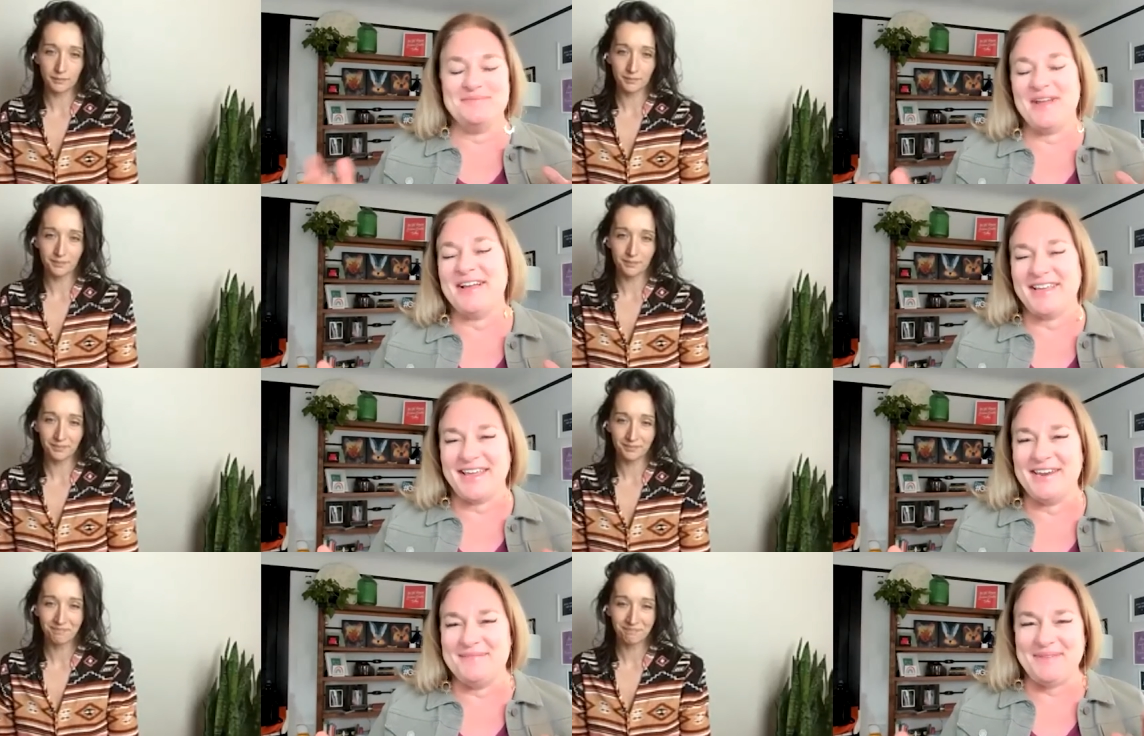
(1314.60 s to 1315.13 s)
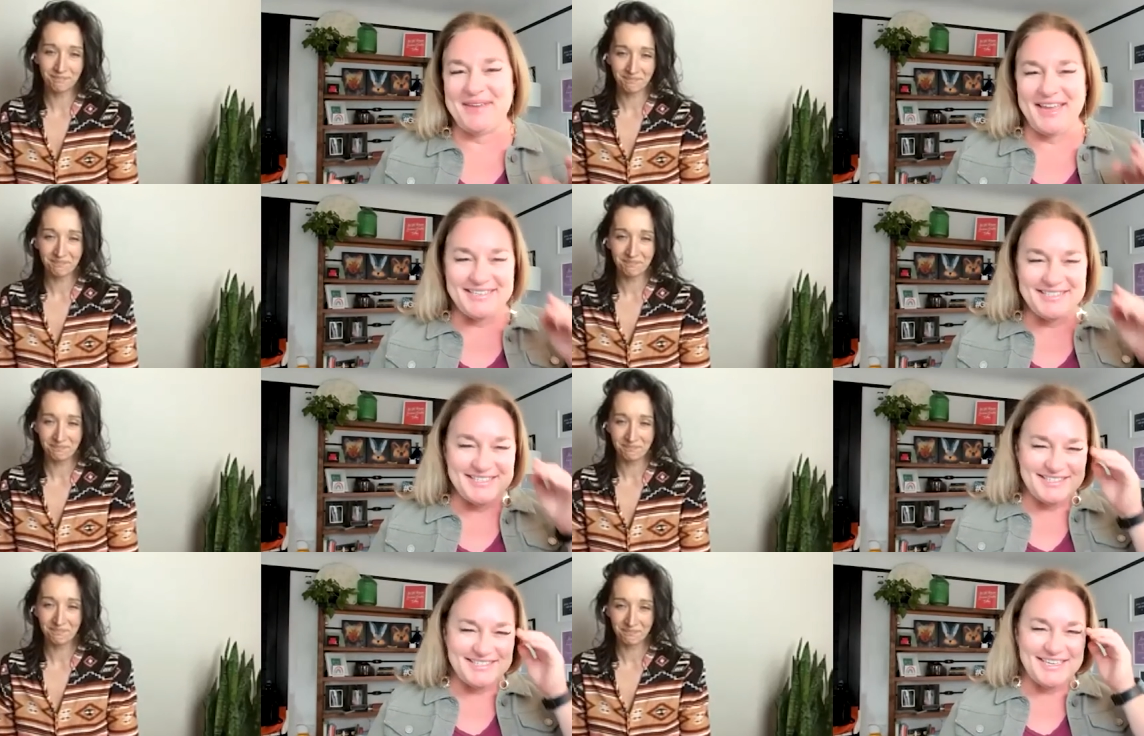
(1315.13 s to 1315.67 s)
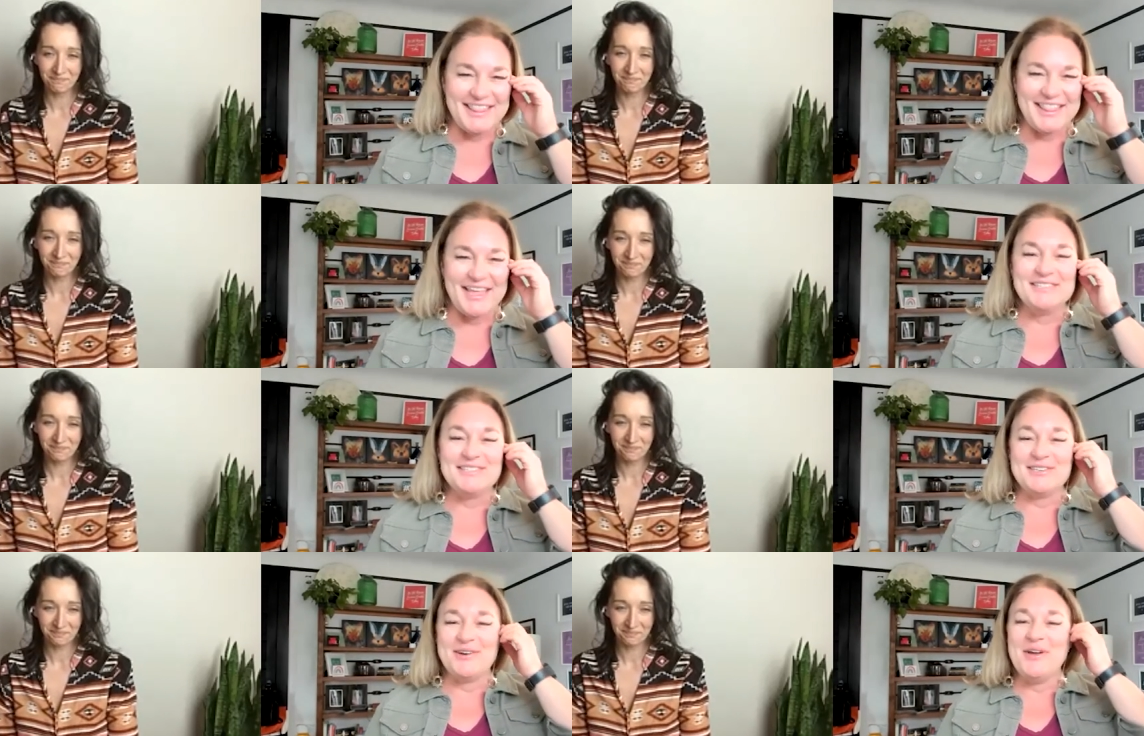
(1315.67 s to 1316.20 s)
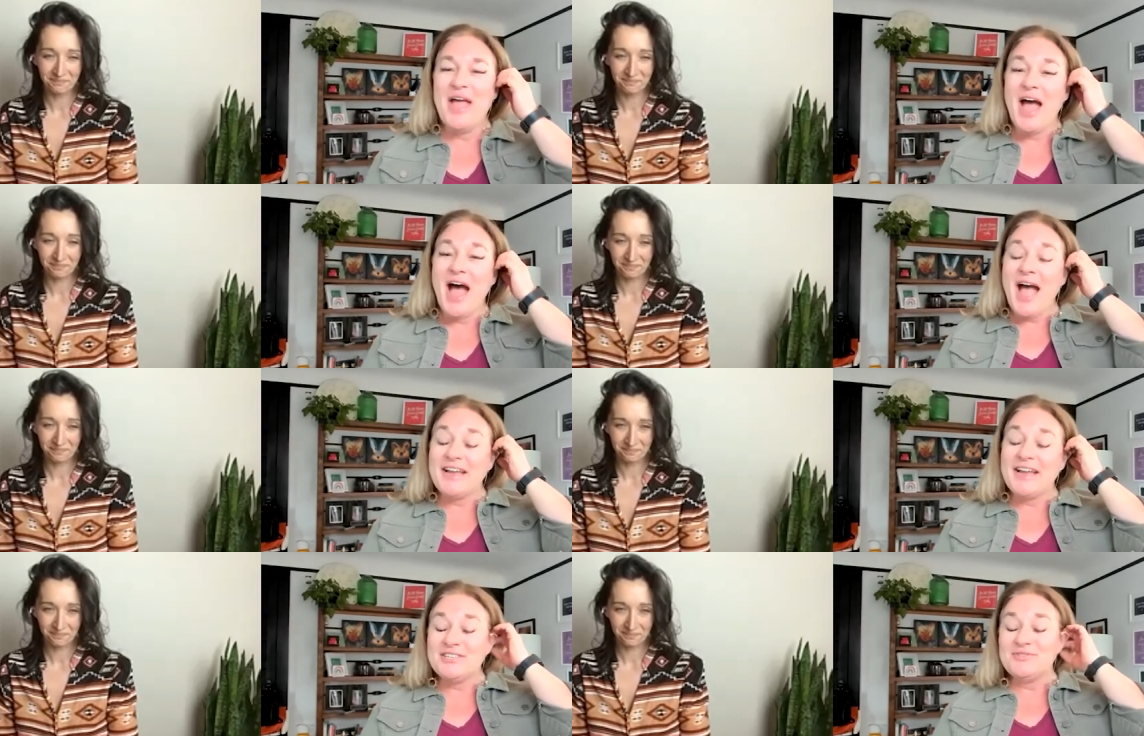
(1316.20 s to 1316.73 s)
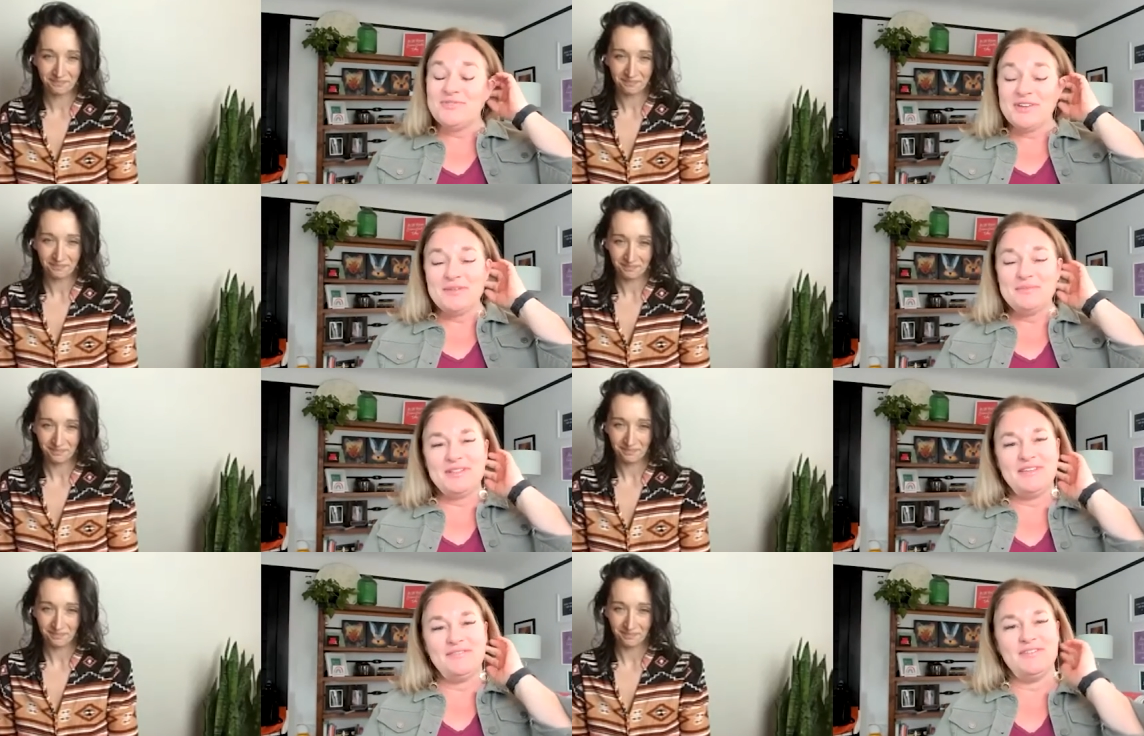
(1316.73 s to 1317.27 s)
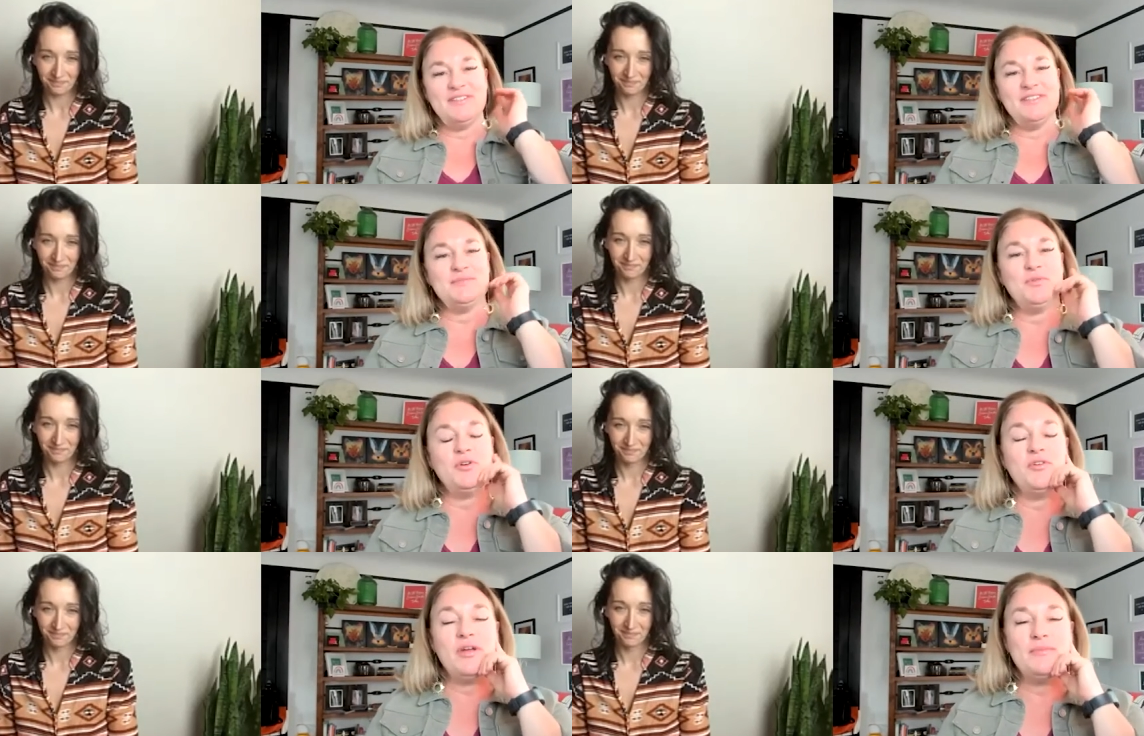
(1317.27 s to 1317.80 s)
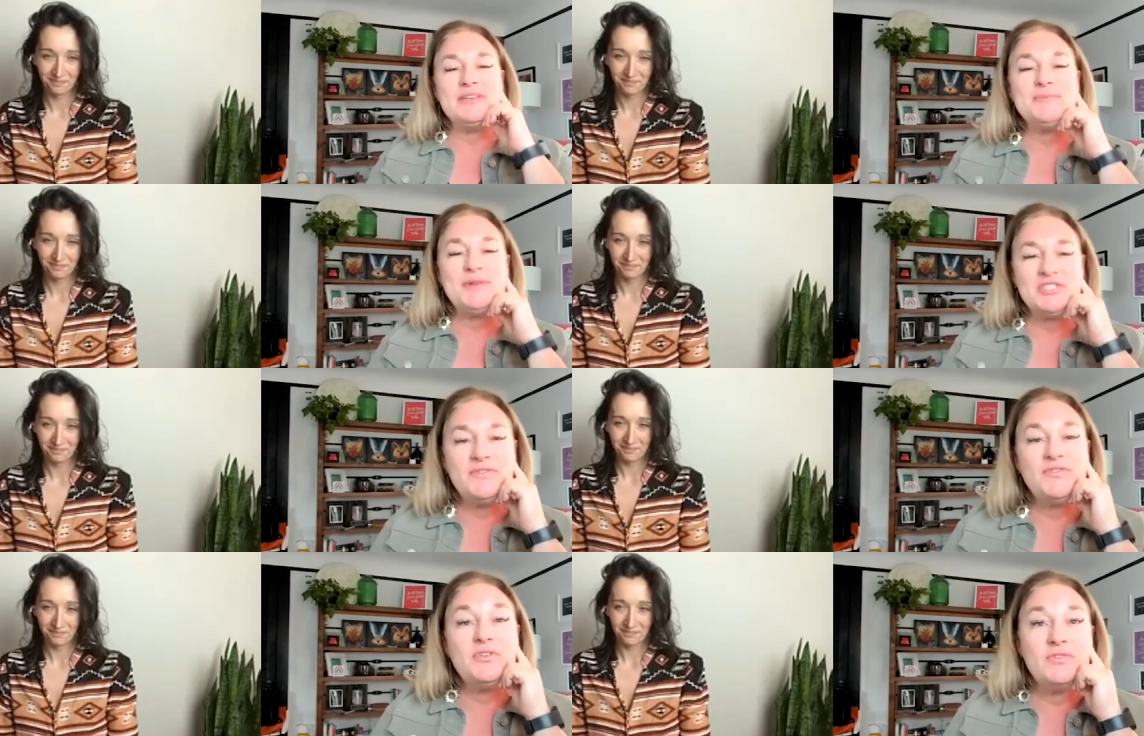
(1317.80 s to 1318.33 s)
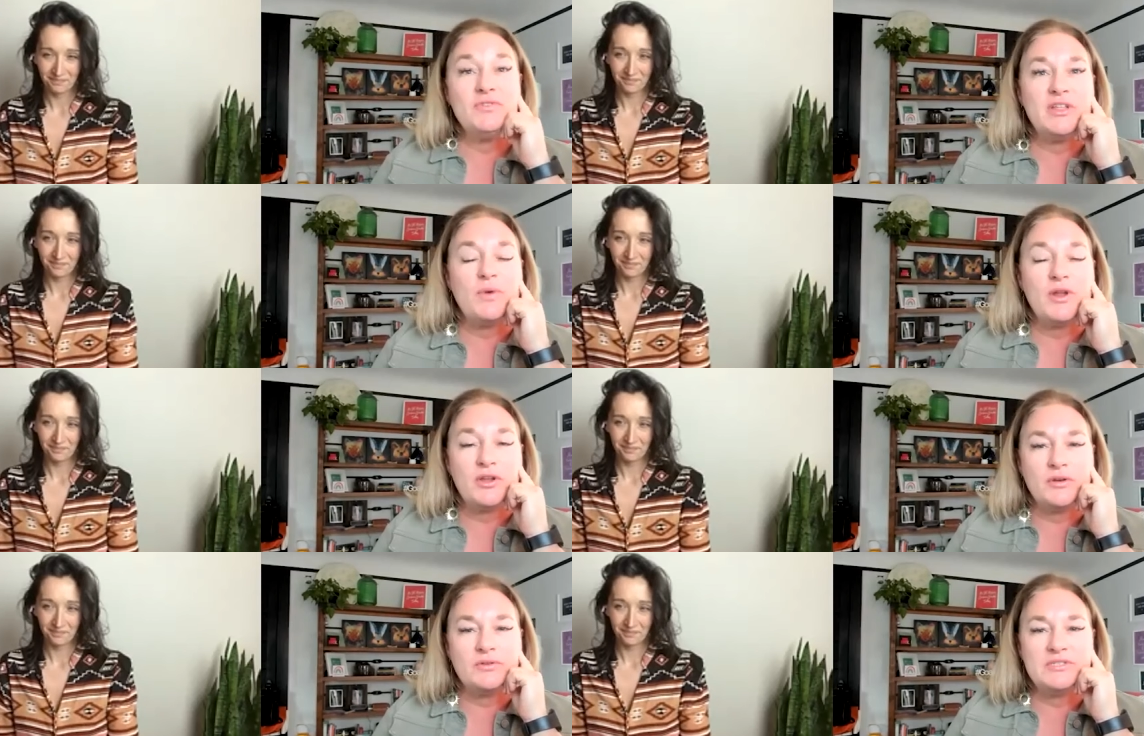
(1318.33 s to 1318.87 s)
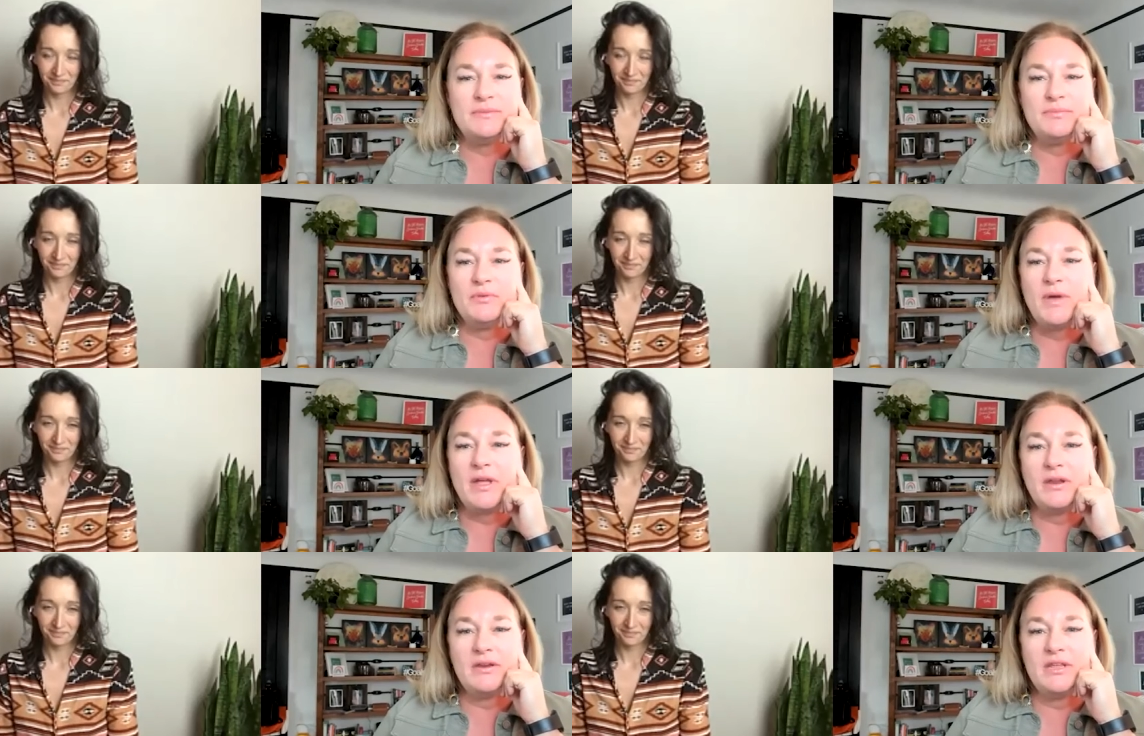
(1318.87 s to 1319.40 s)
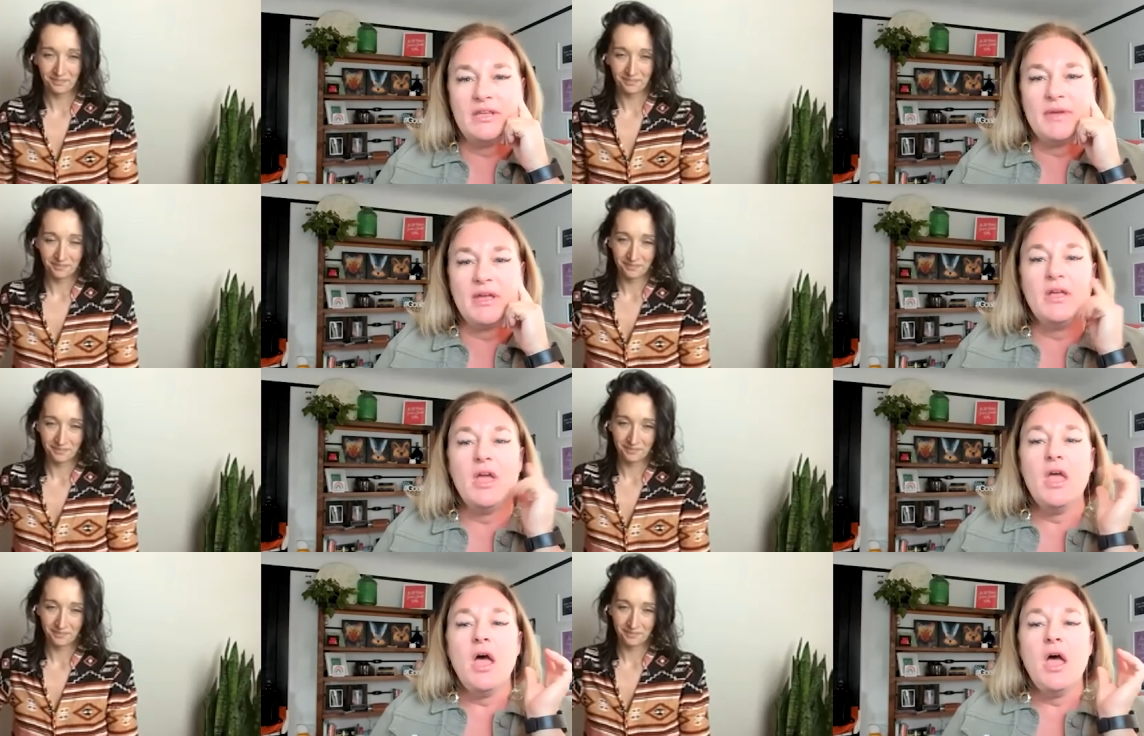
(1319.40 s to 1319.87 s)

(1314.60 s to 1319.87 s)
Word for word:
Speaker 1: I'm not getting paid to say that. So I just really believe in this program, especially if you really want to go deep and wide on email.